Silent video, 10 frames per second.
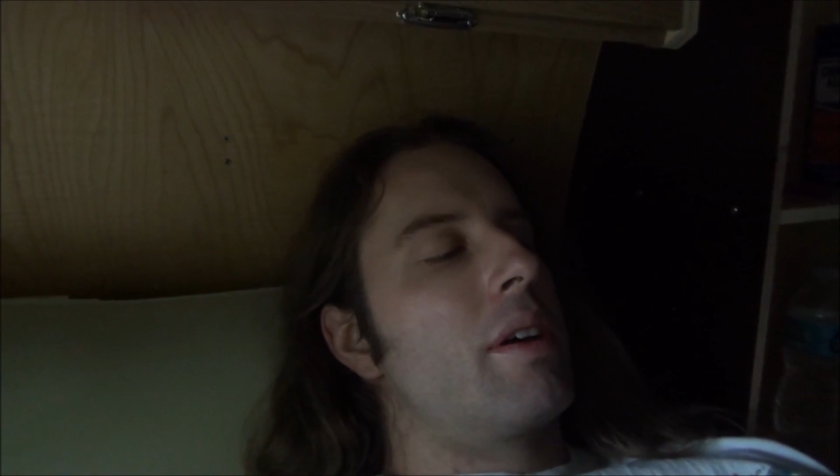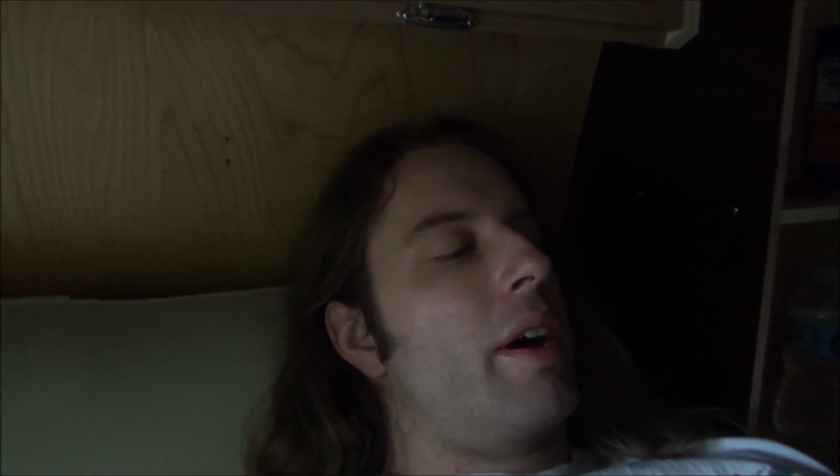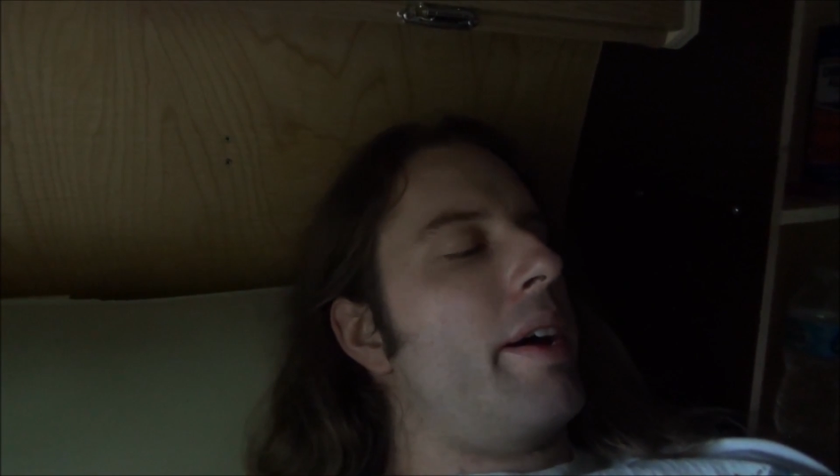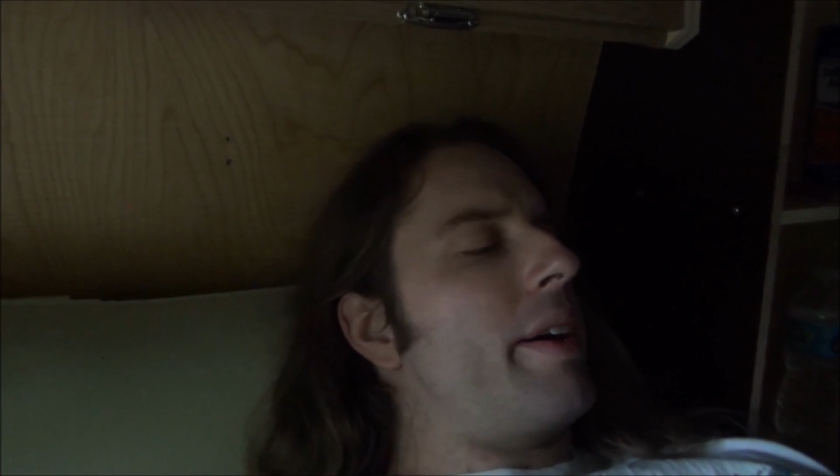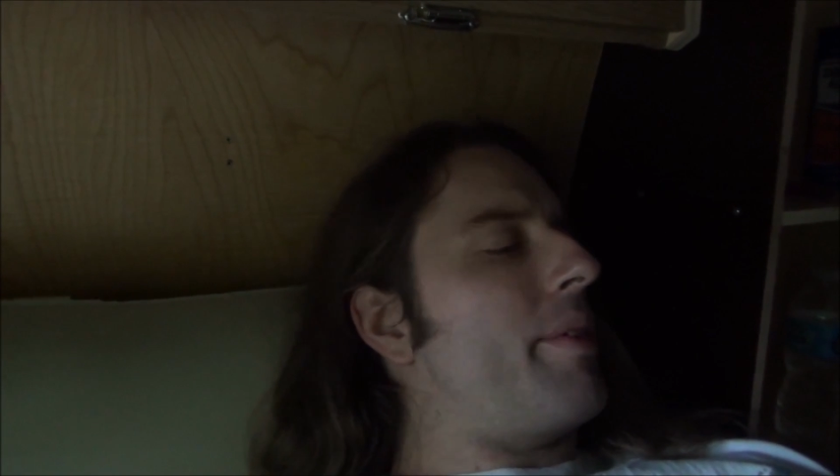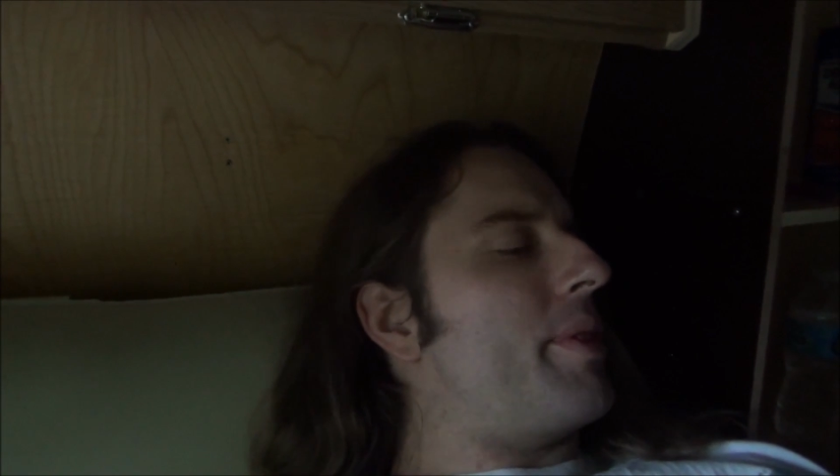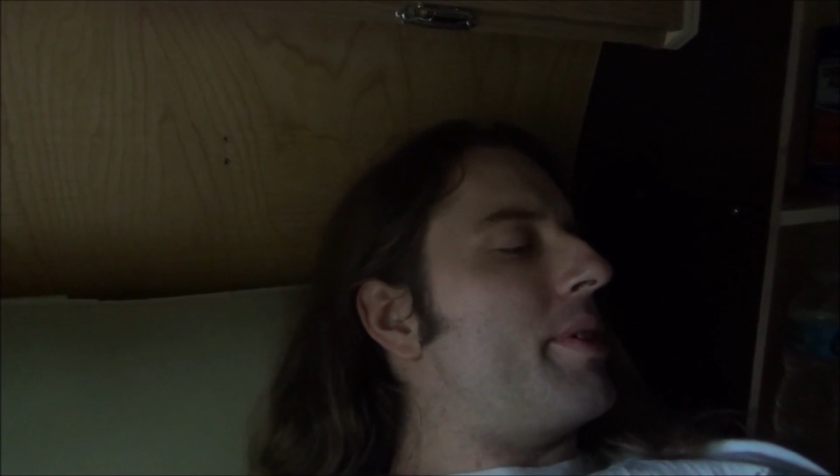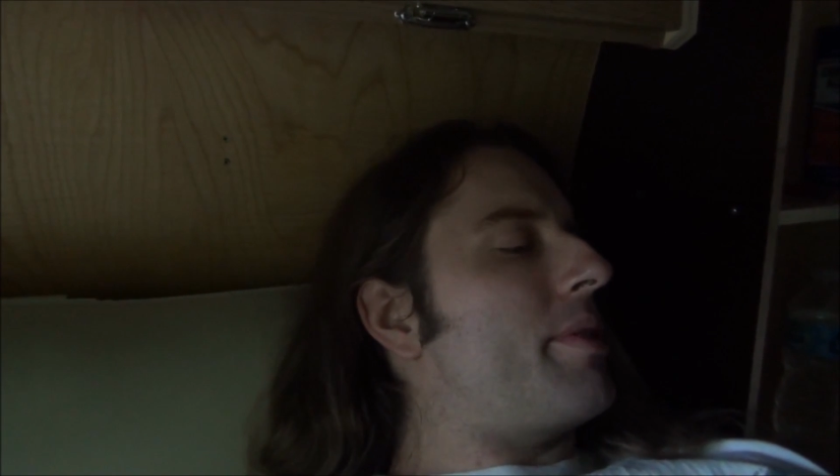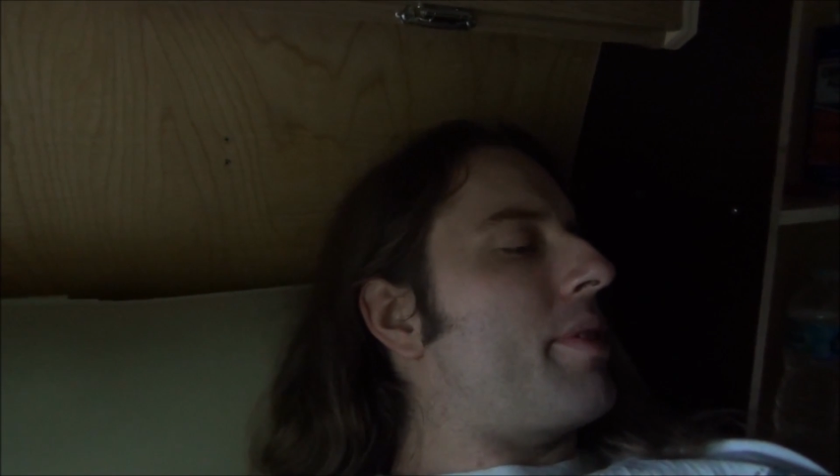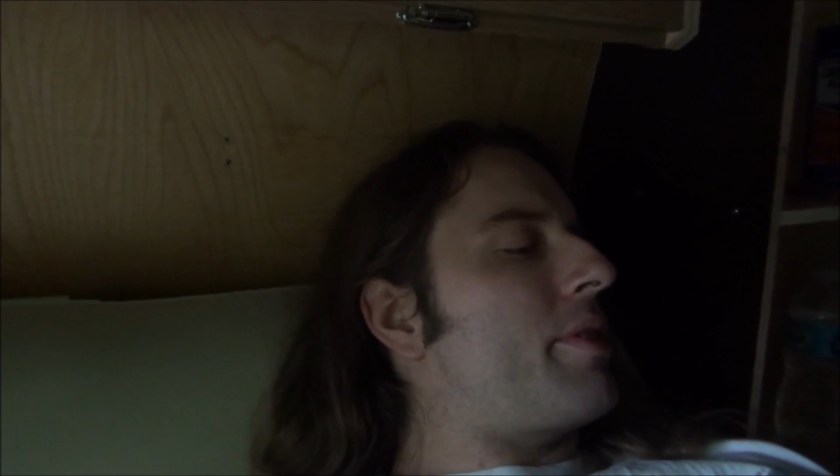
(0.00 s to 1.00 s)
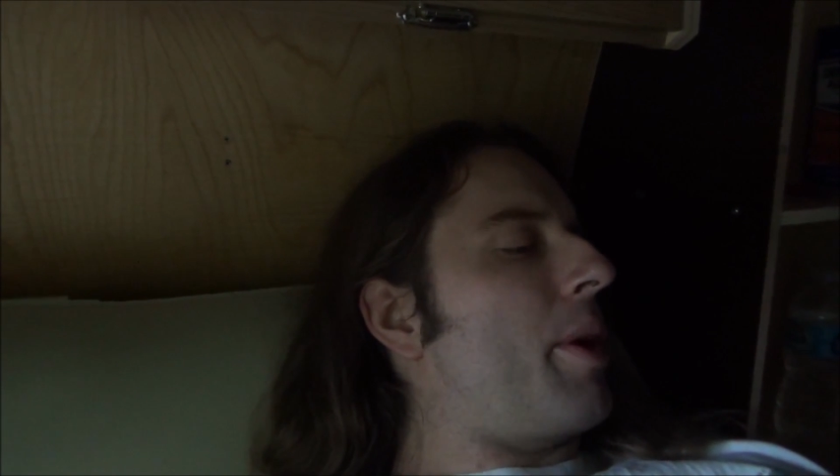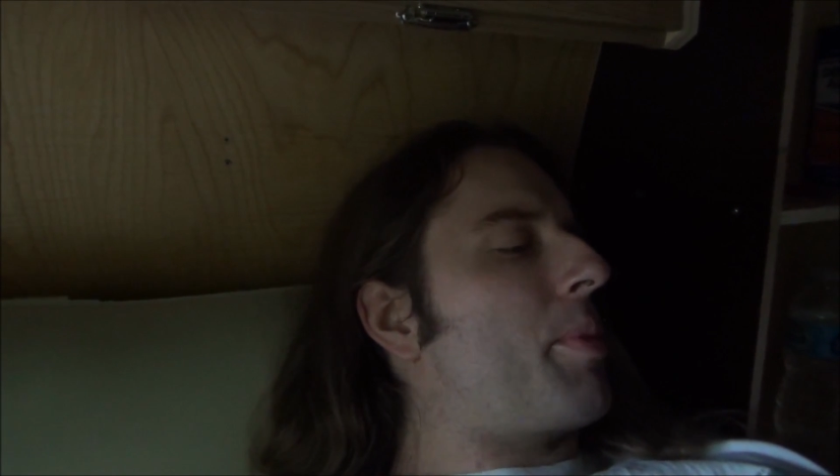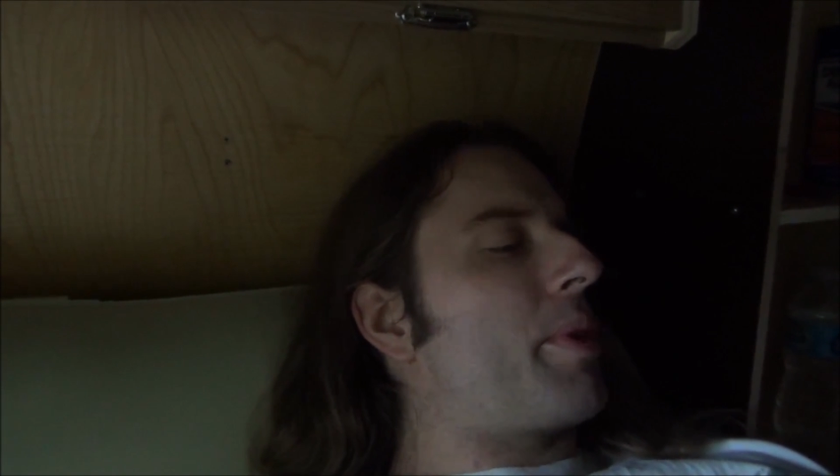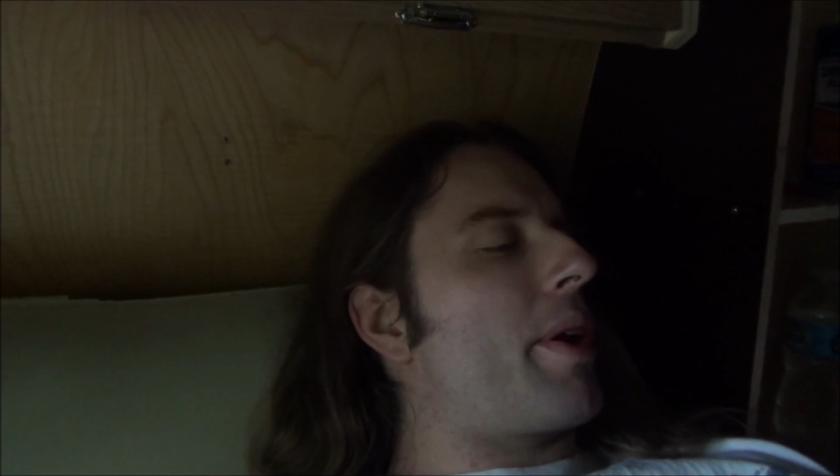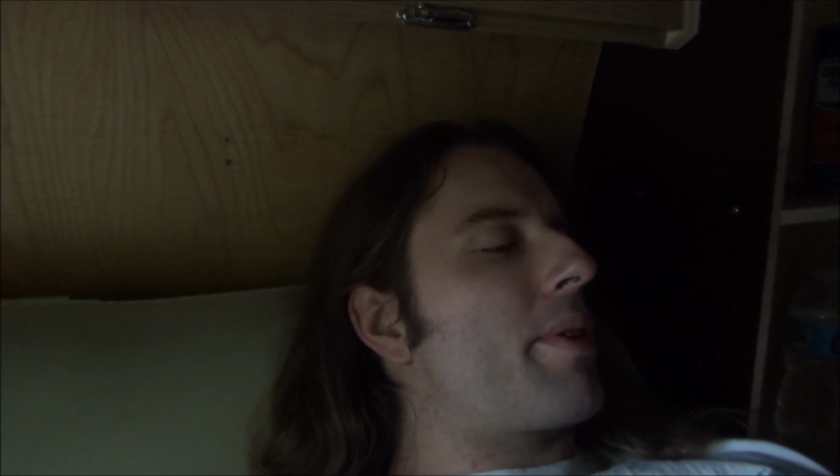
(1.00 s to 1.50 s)
I have it
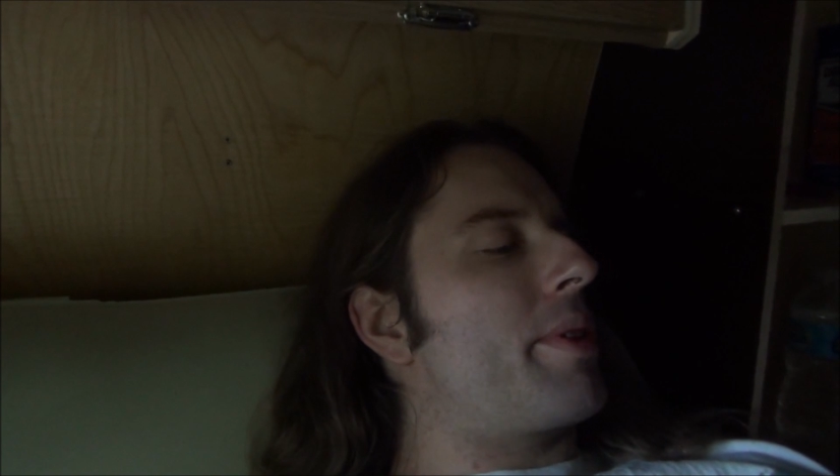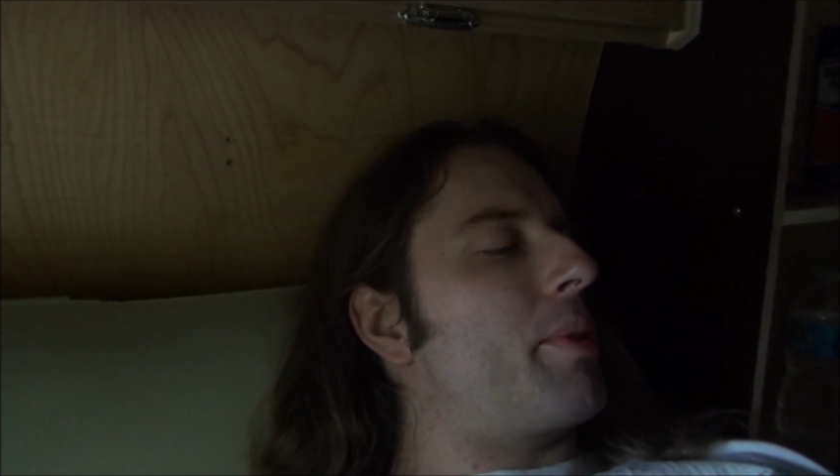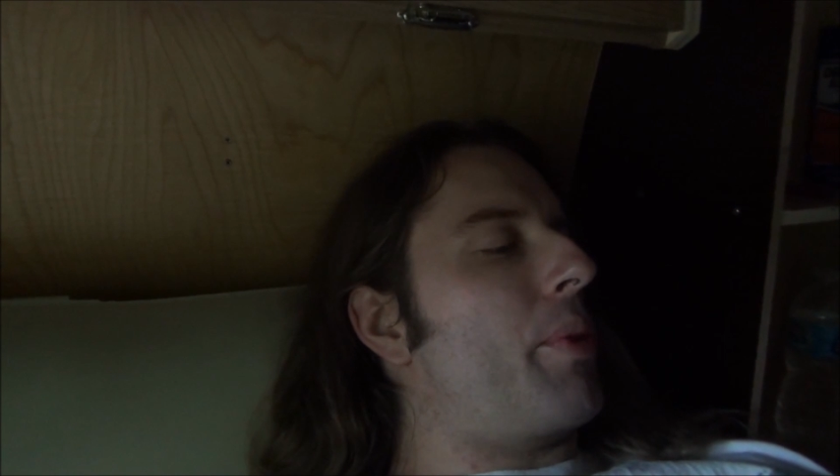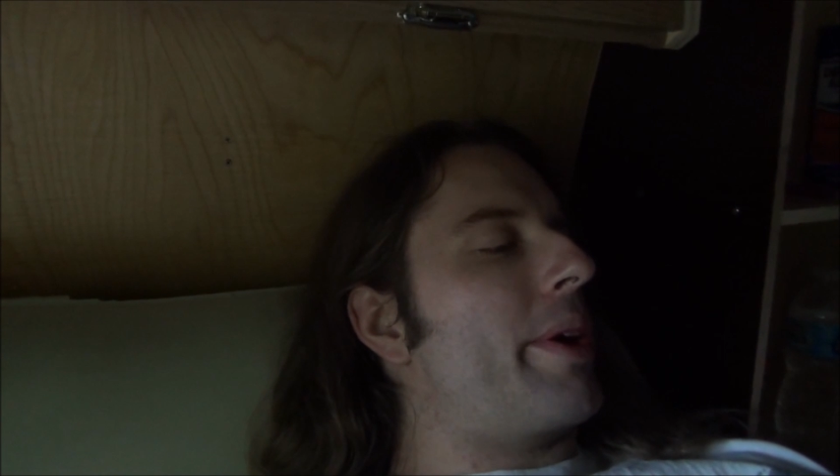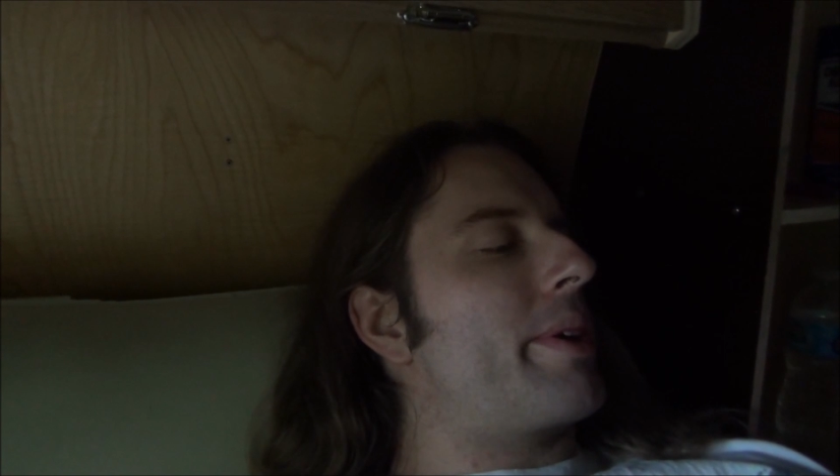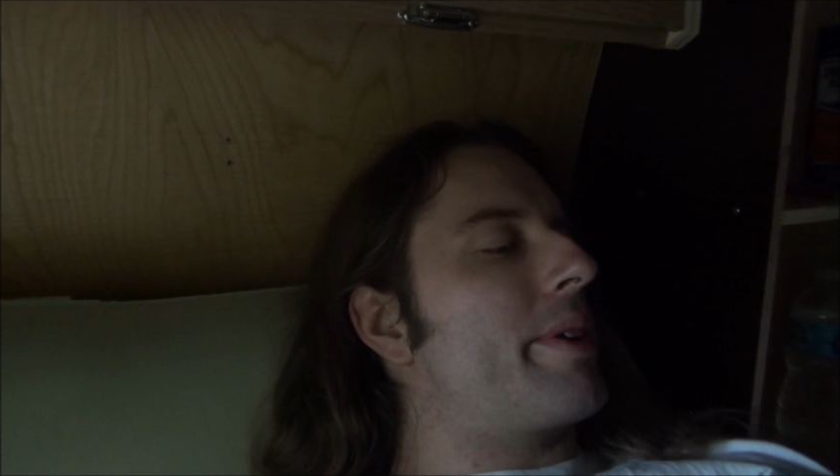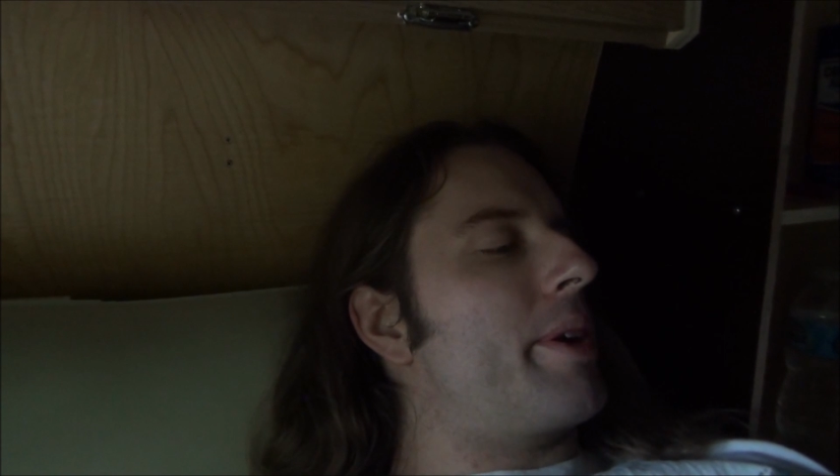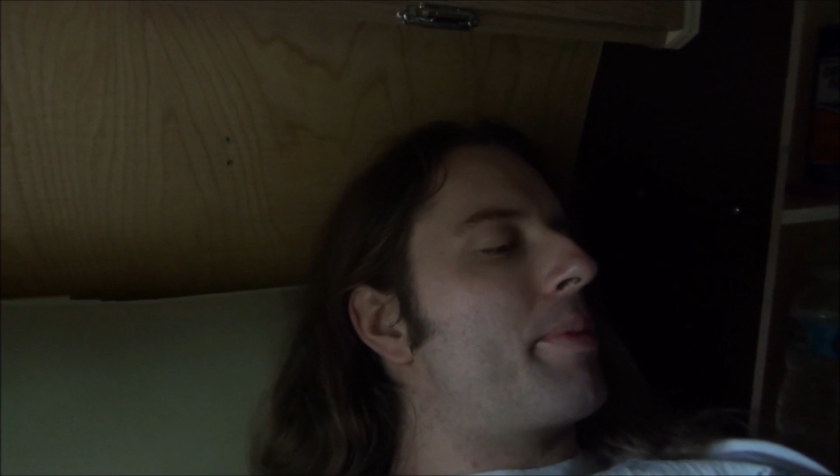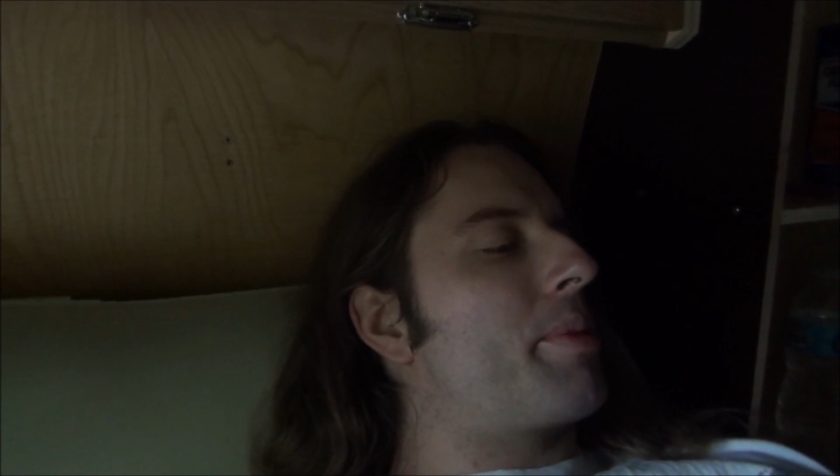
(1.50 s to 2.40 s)
temporarily wired up